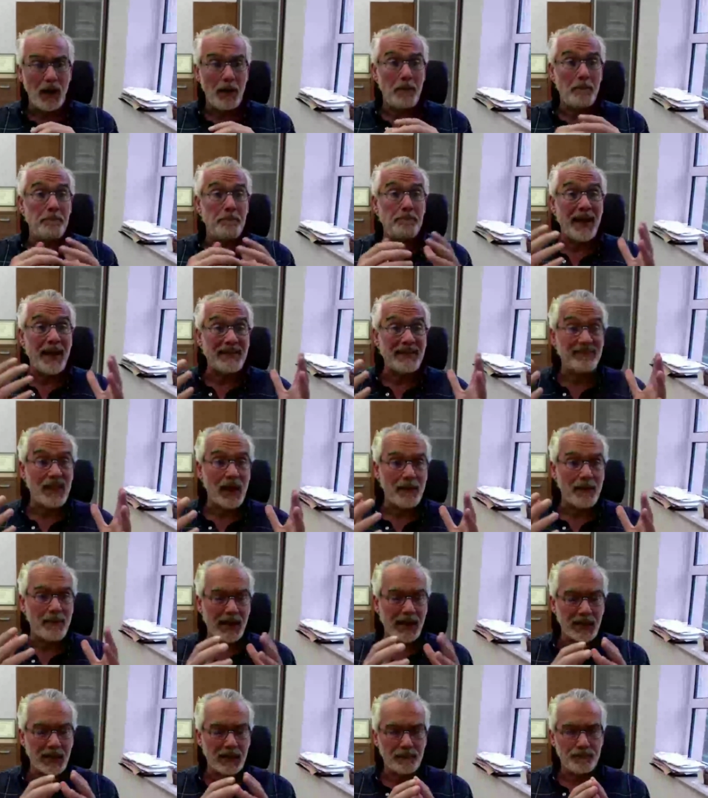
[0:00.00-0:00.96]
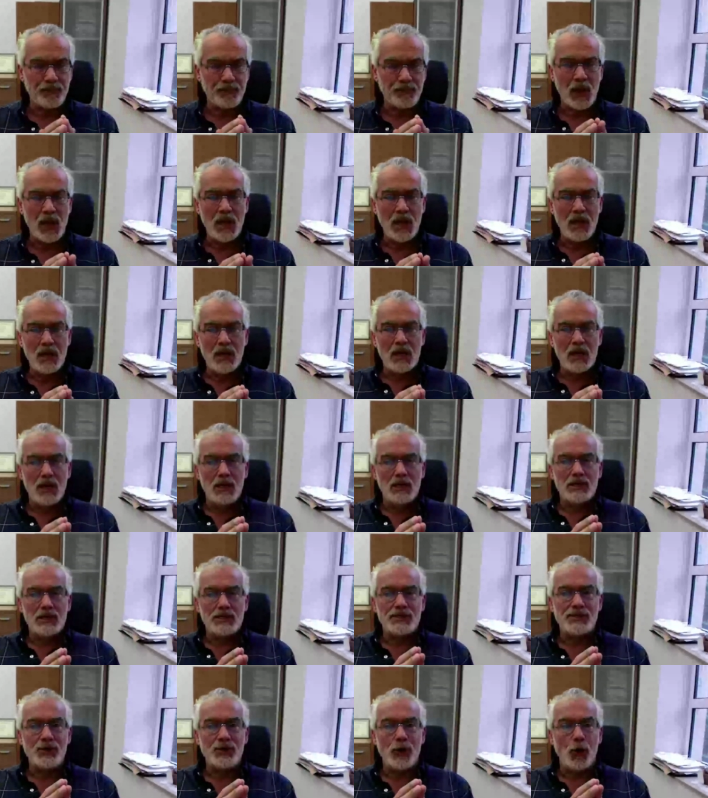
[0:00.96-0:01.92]
pandemic.
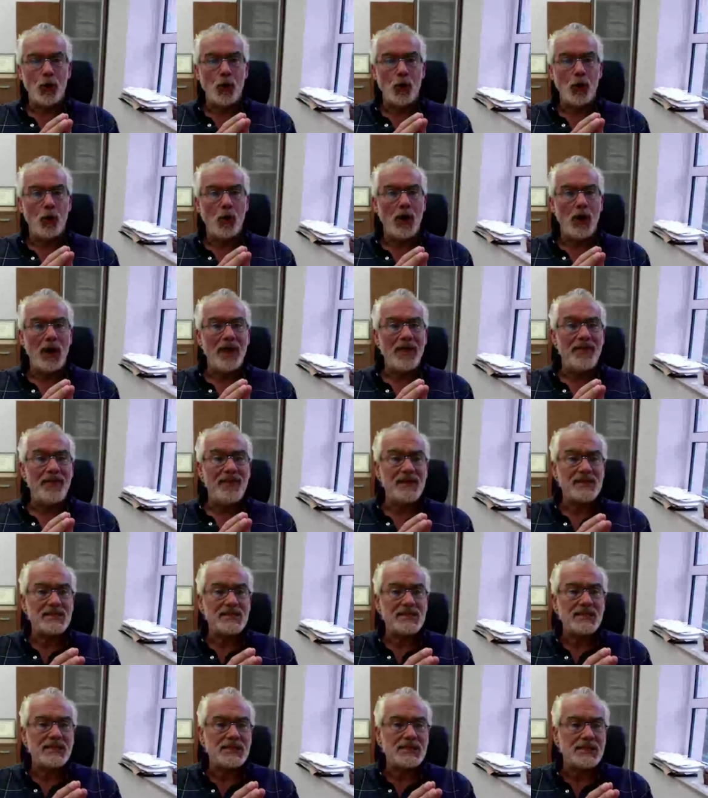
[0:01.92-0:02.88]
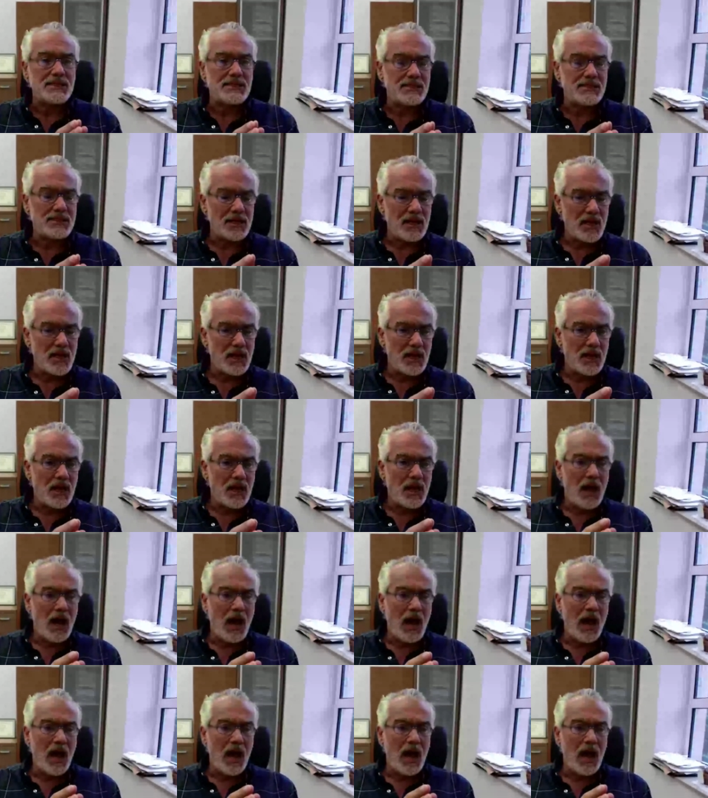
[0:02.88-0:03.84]
So this is
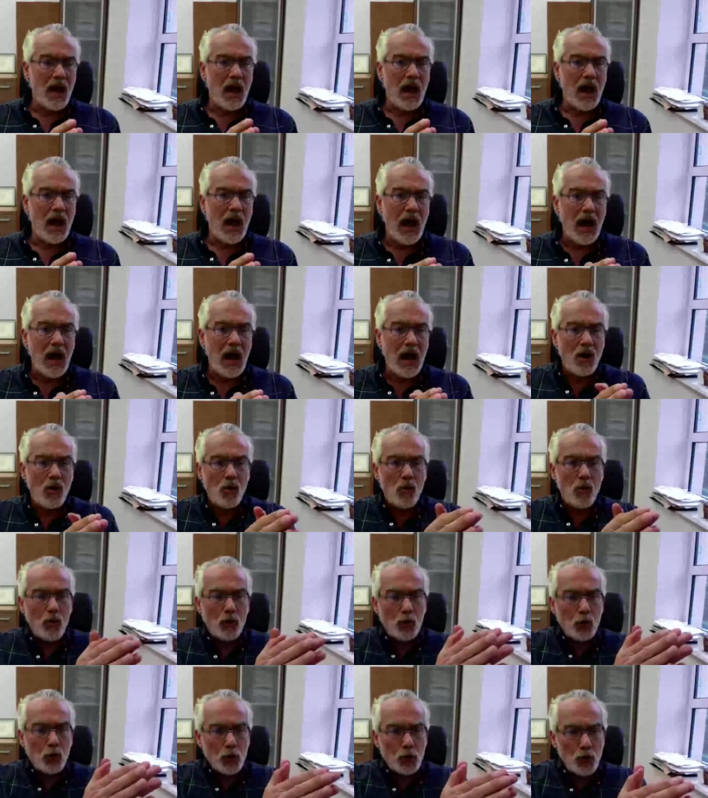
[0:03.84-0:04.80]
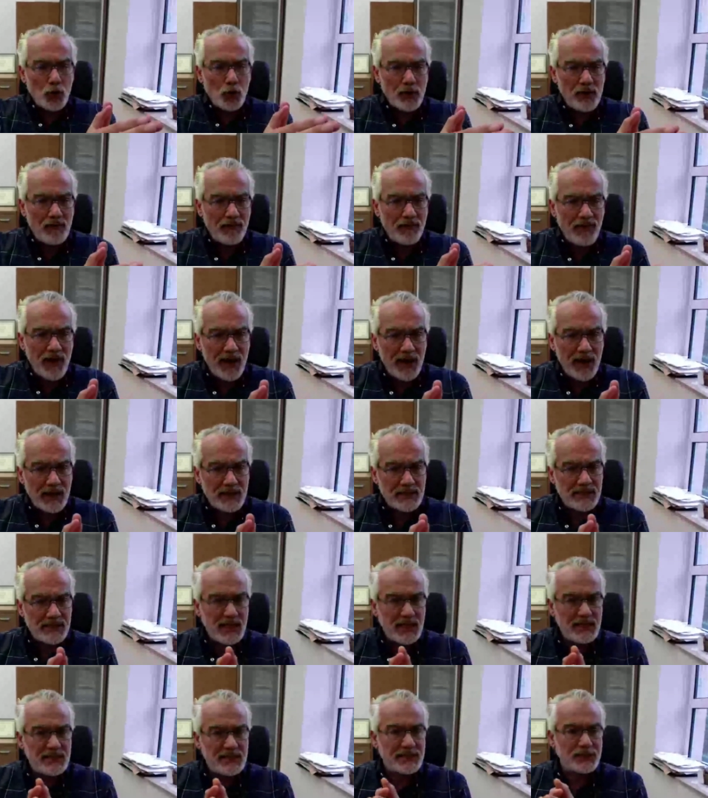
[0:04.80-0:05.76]
how
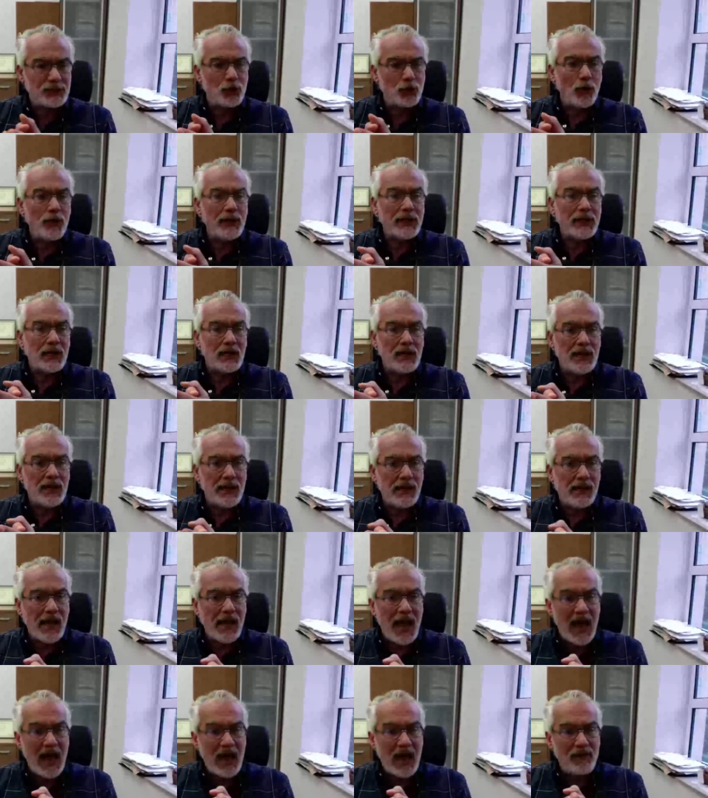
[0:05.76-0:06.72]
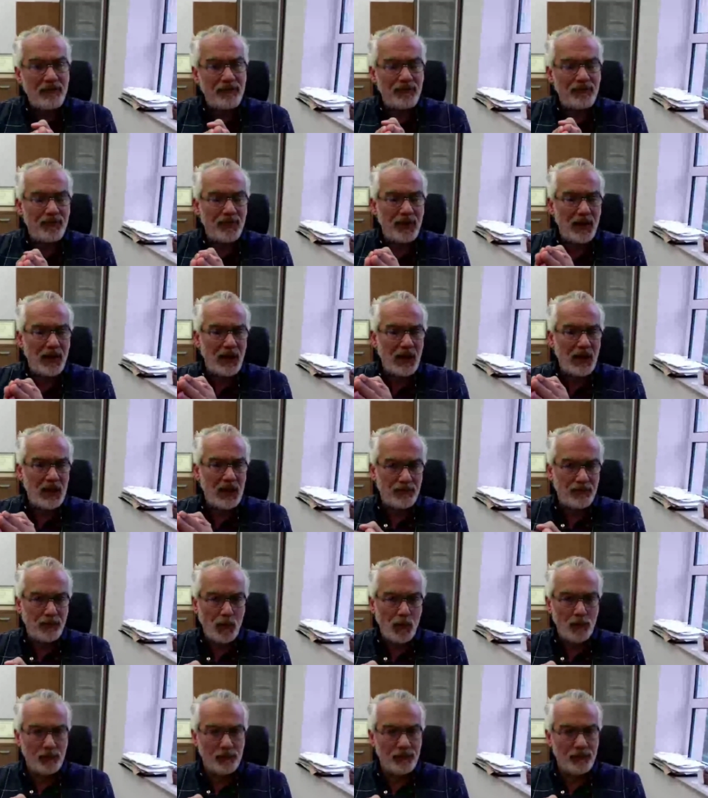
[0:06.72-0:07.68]
coronavirus historically have
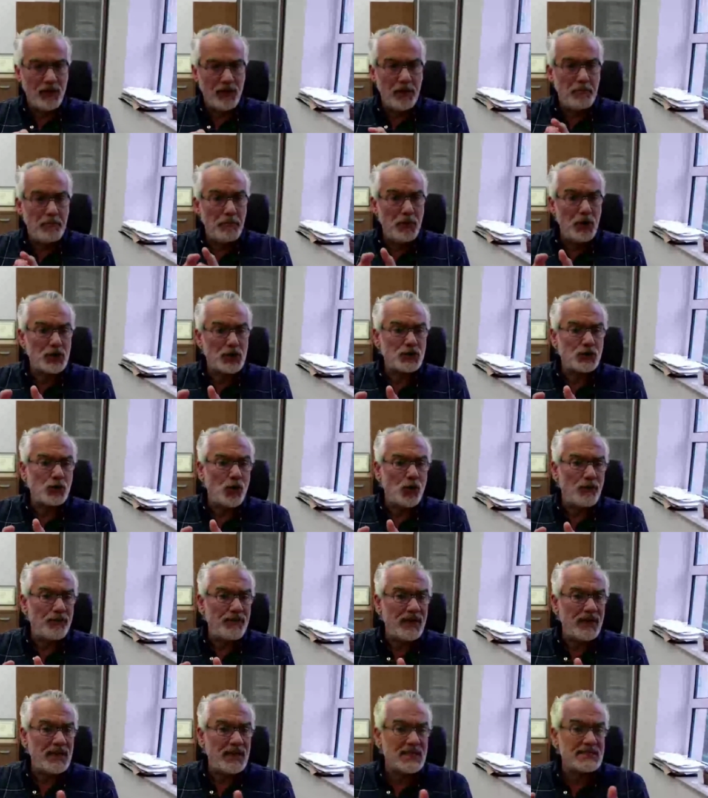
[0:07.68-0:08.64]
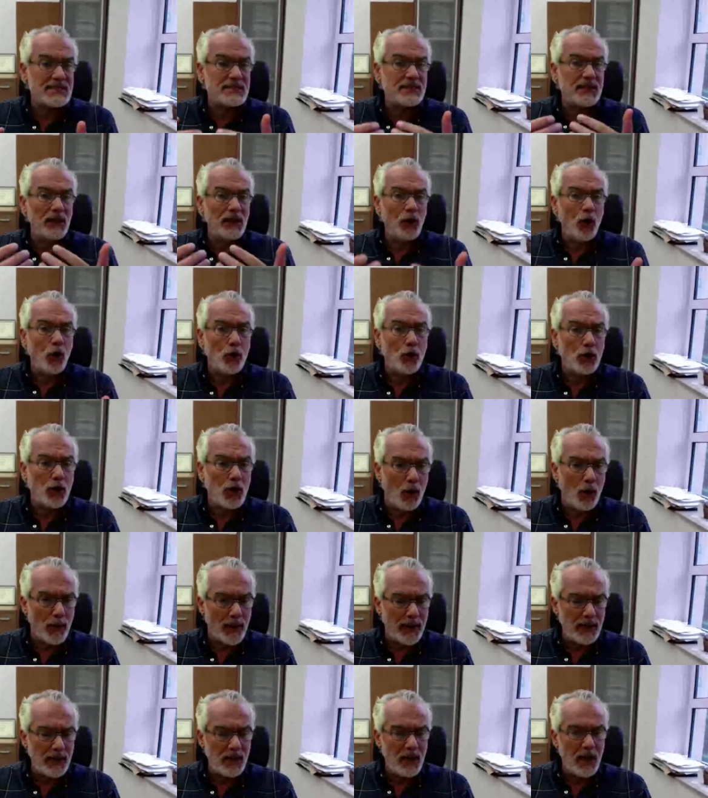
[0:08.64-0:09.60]
evolved. MERS-CoV is still
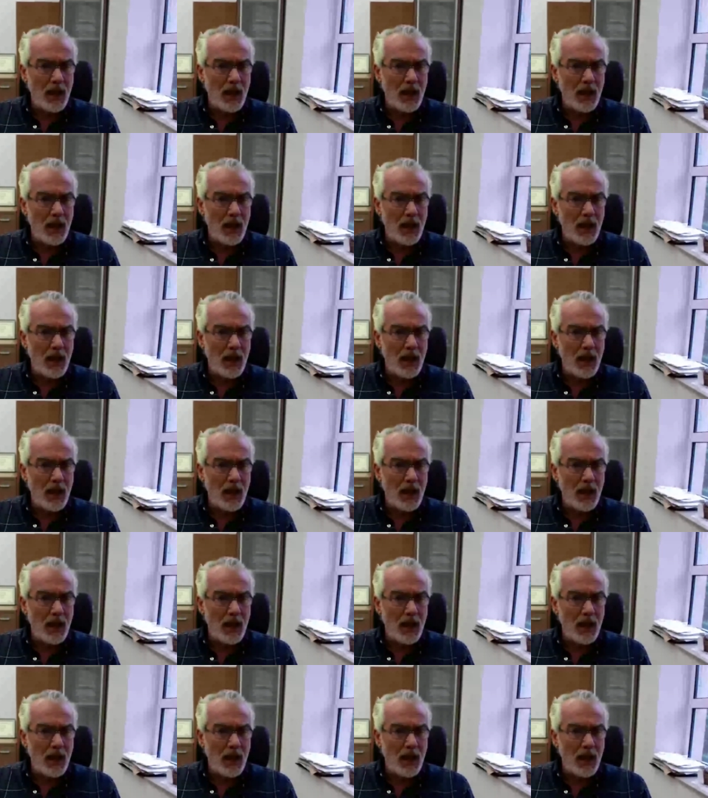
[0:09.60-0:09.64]
ongoing,